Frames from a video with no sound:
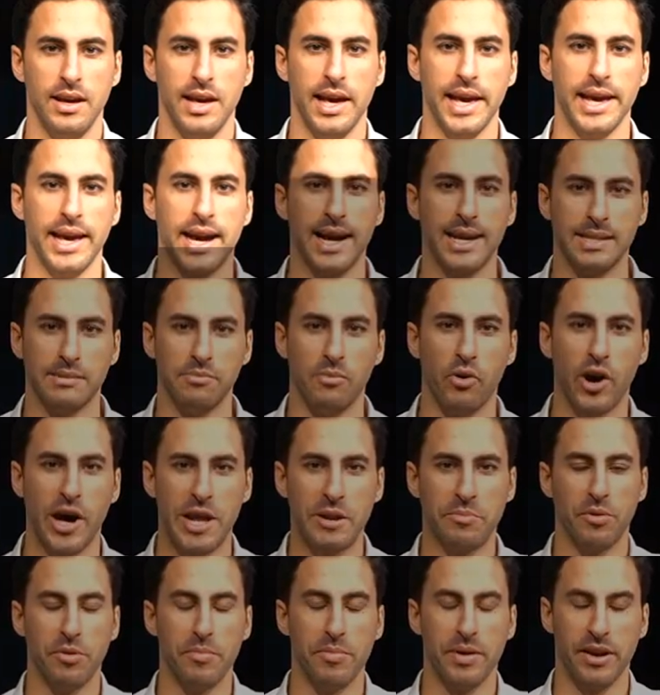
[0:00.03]
Hey guys,
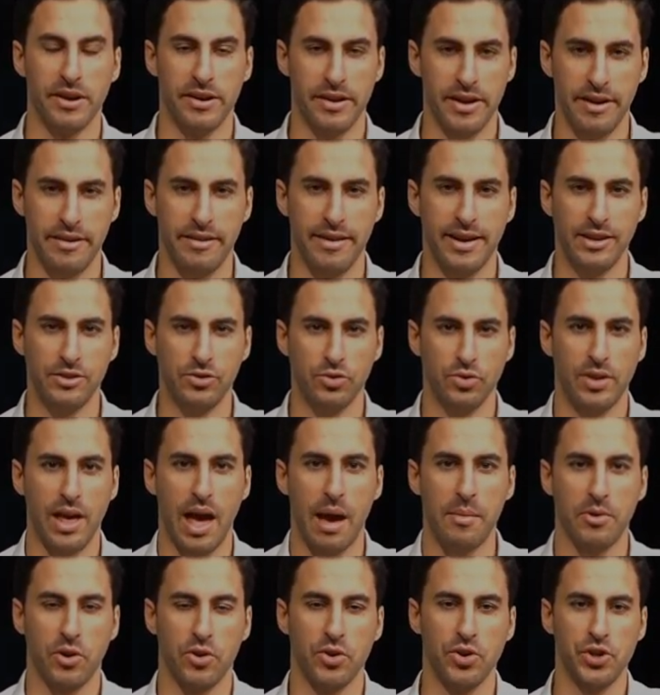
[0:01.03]
Moran Pober here and today
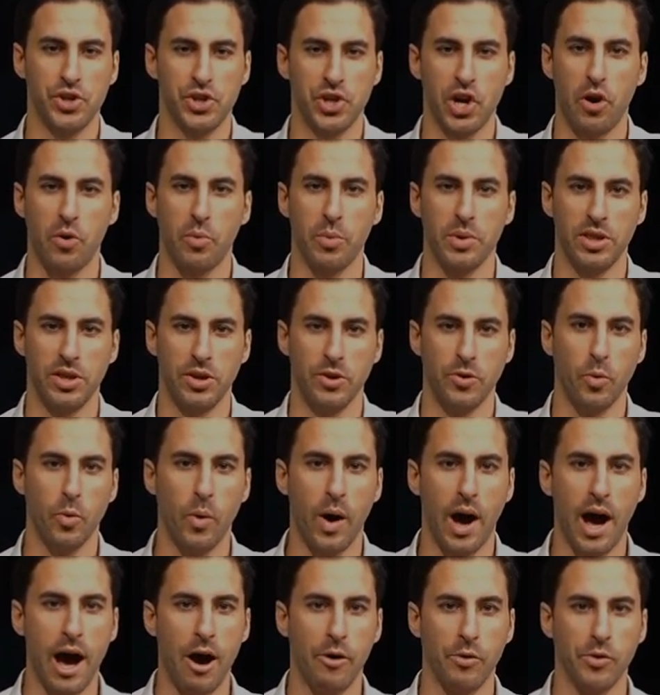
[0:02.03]
I'm going to share with
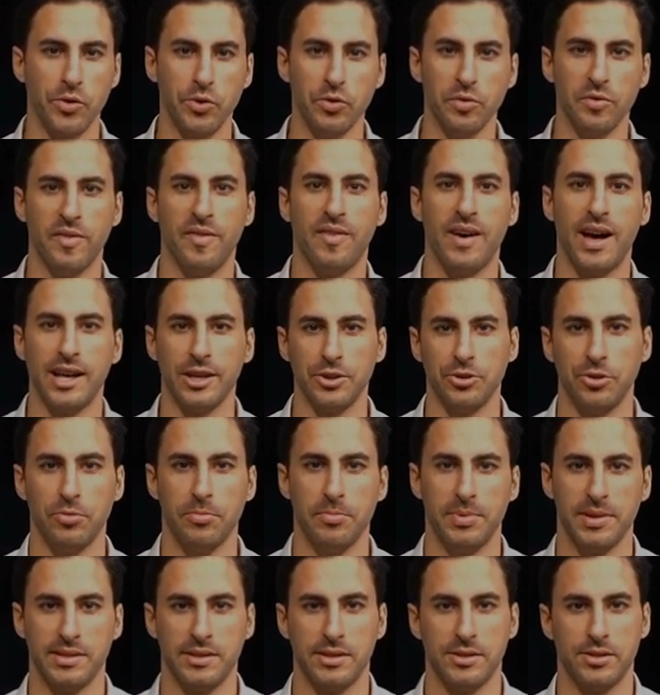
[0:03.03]
you how you value a
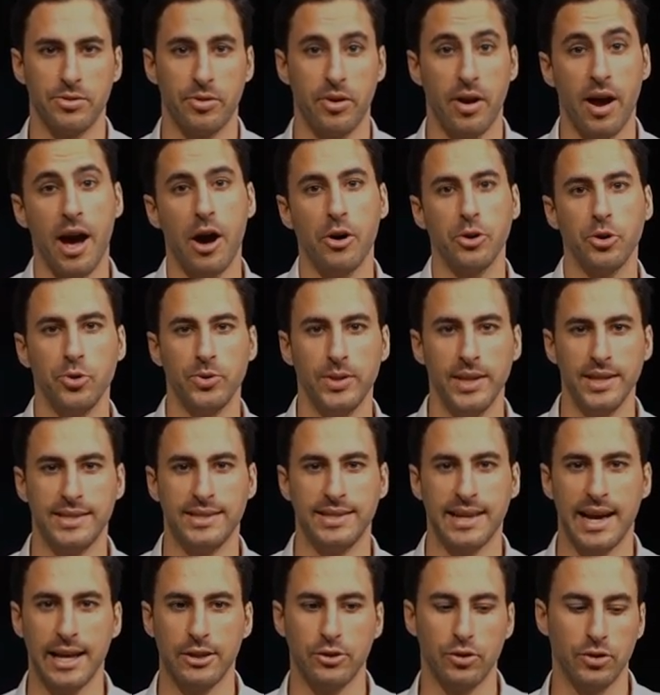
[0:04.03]
business or how you
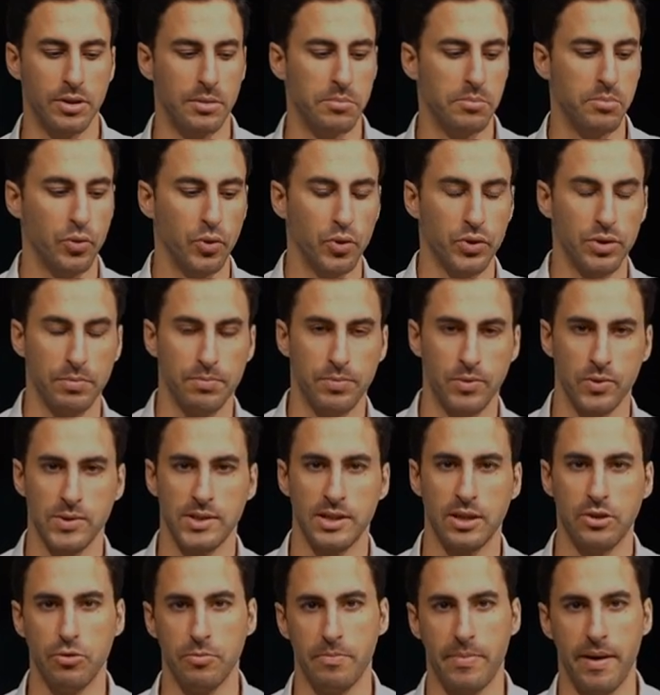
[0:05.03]
decide on the multiples
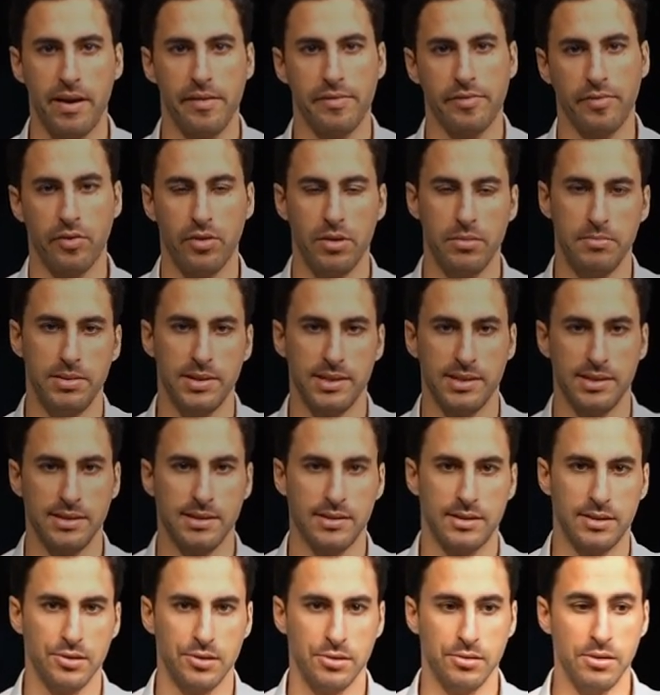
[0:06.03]
that you pay for a
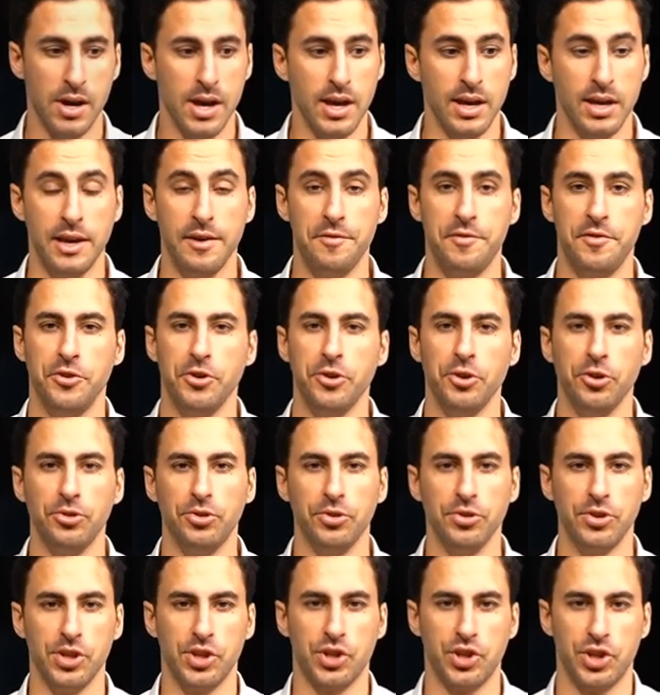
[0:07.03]
business. So if you're new
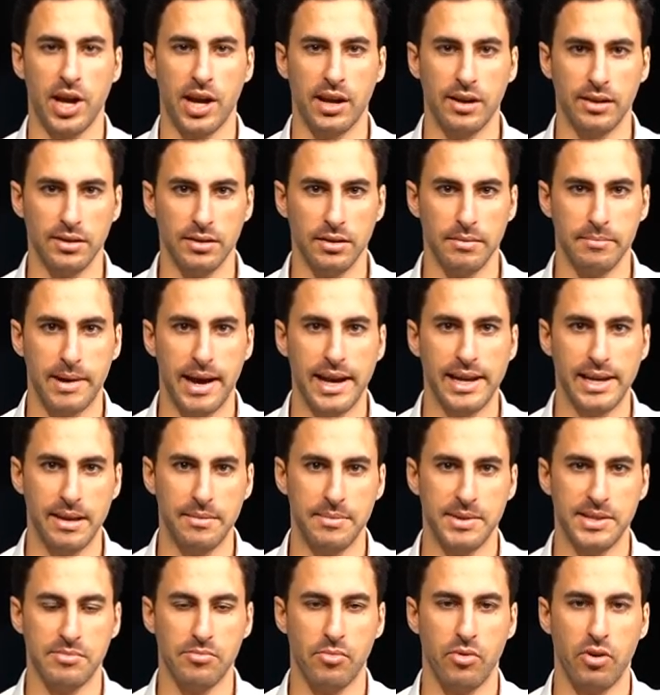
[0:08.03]
to this channel, my
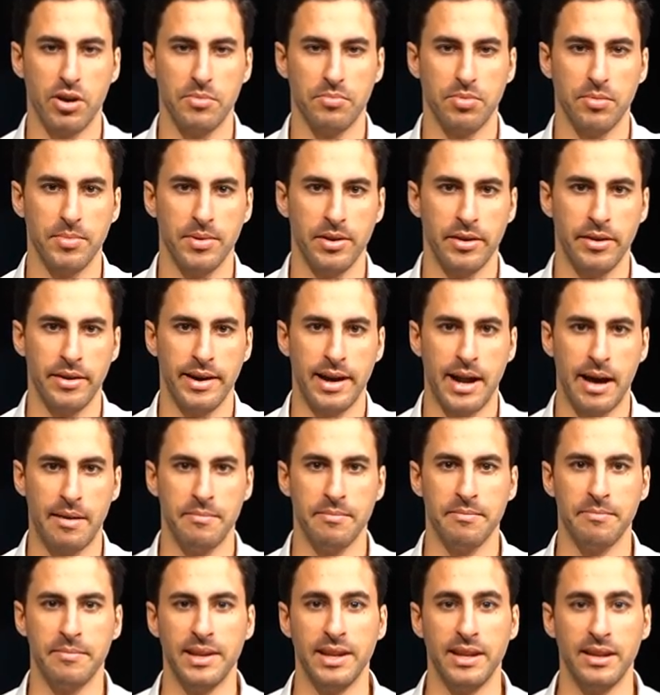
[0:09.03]
name is Moran Pober and
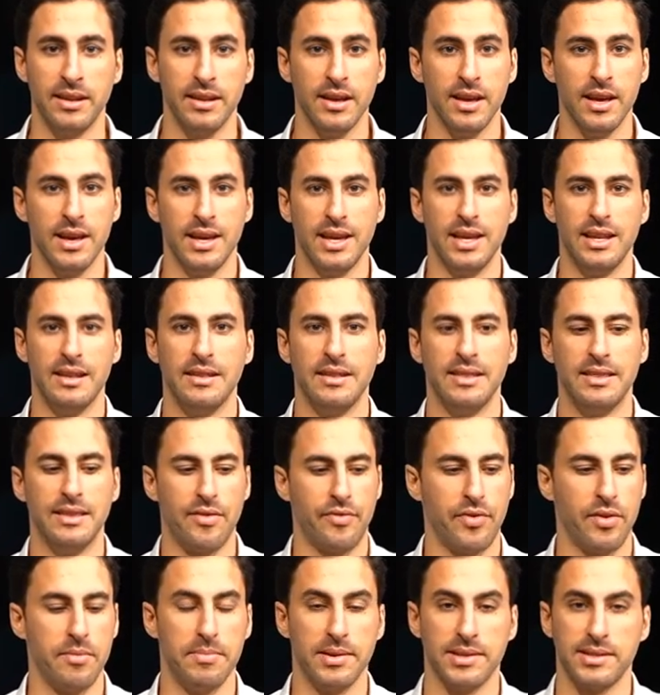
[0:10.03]
I've been in, in,
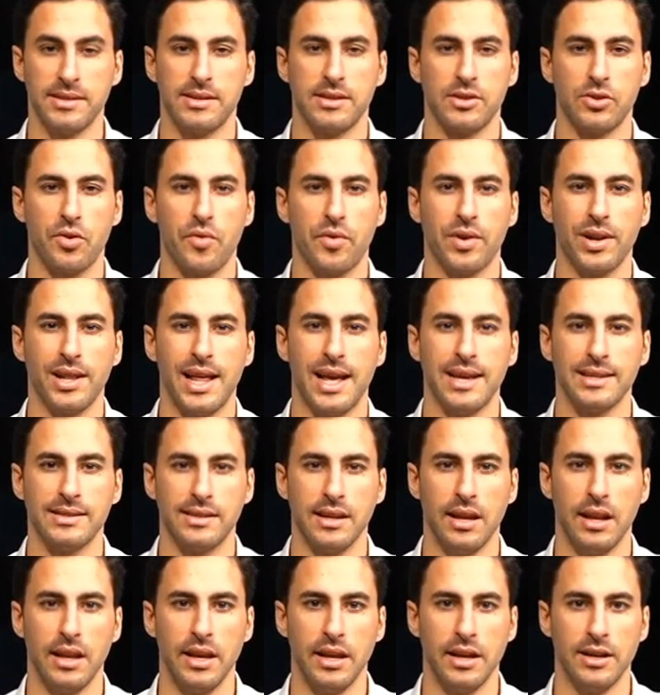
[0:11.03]
different businesses over the last
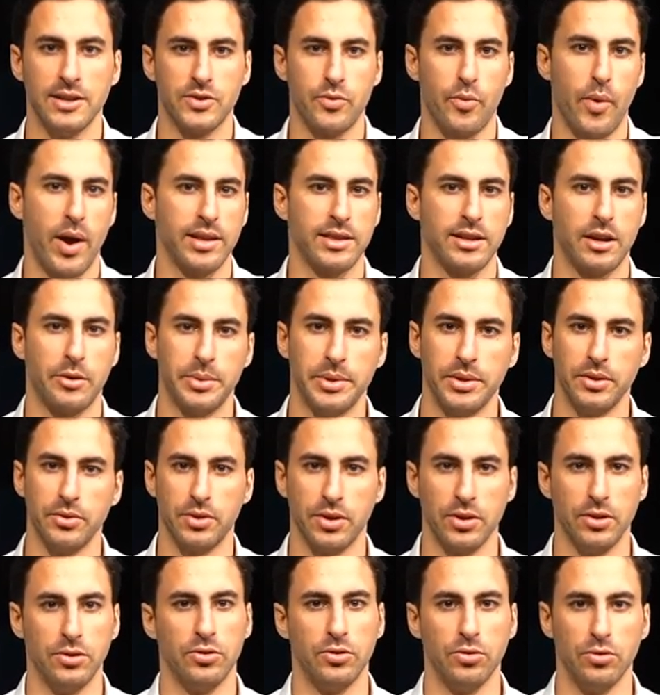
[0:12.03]
10 years. Right now we're
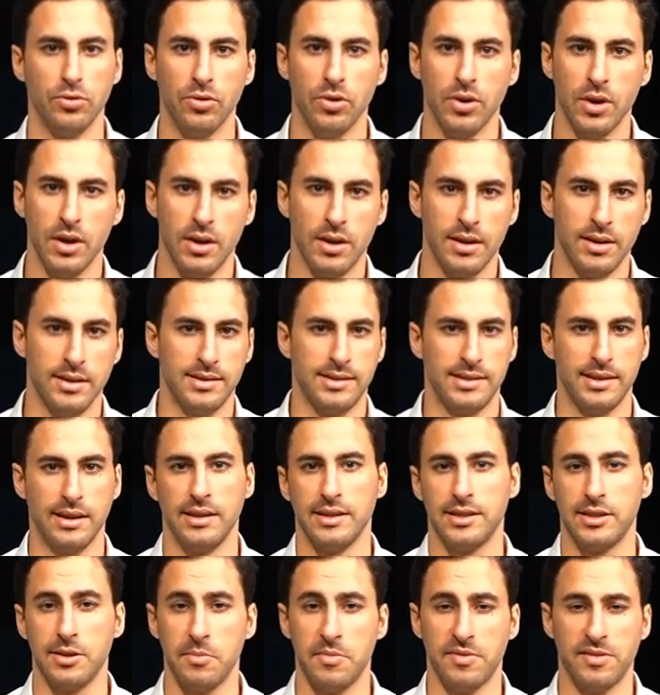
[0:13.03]
looking to
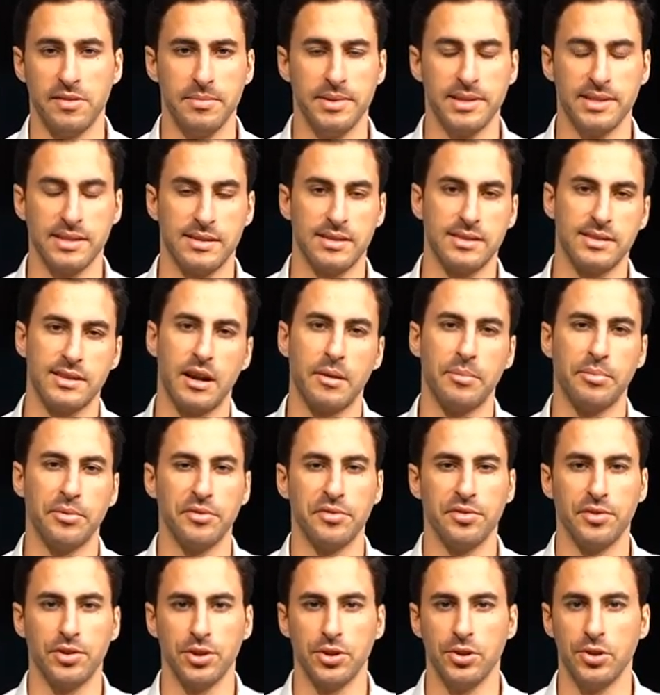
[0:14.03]
sell some of the businesses in our
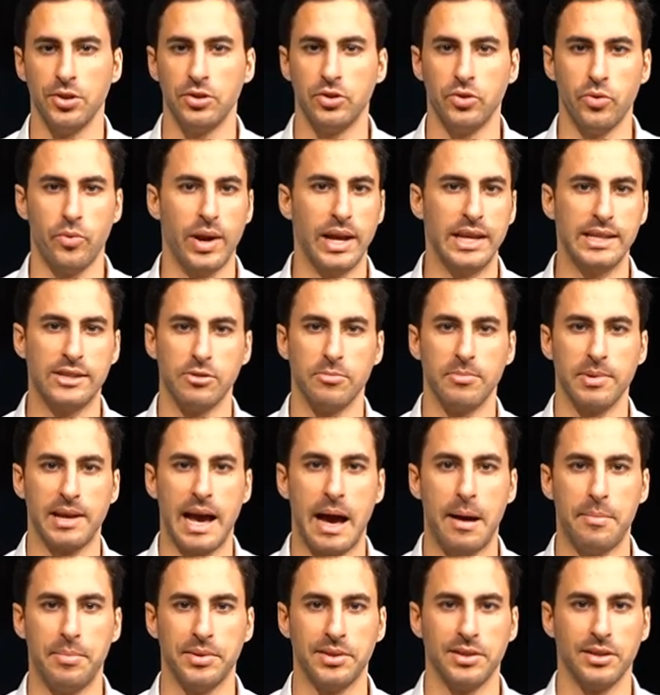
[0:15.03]
portfolio, to raise some
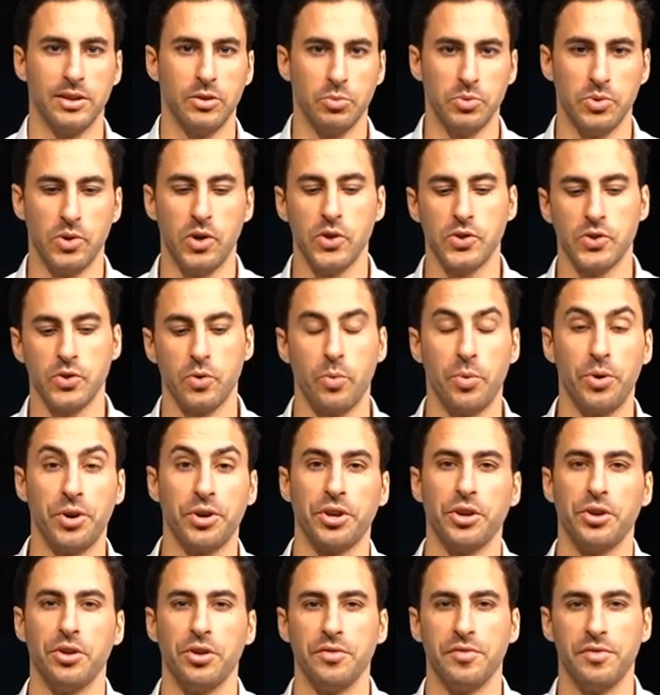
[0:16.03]
capital. We're also
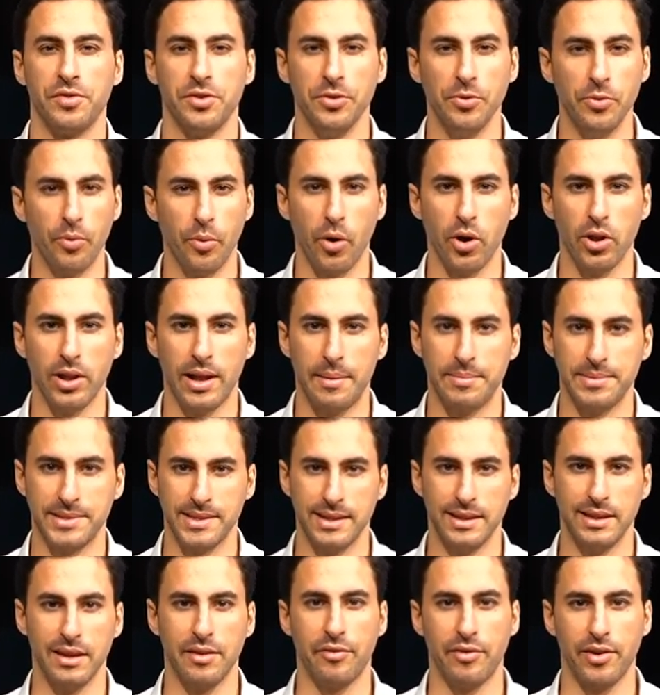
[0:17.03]
working on a few roll-ups
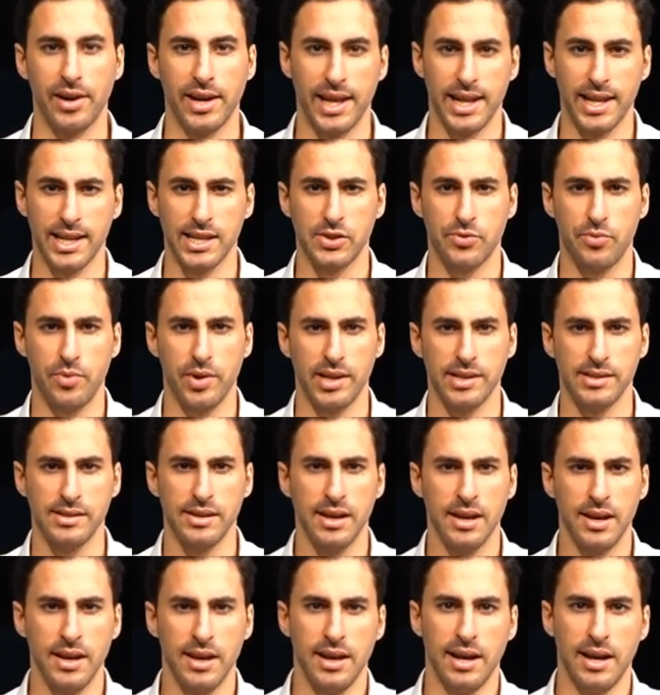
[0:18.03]
in different industries.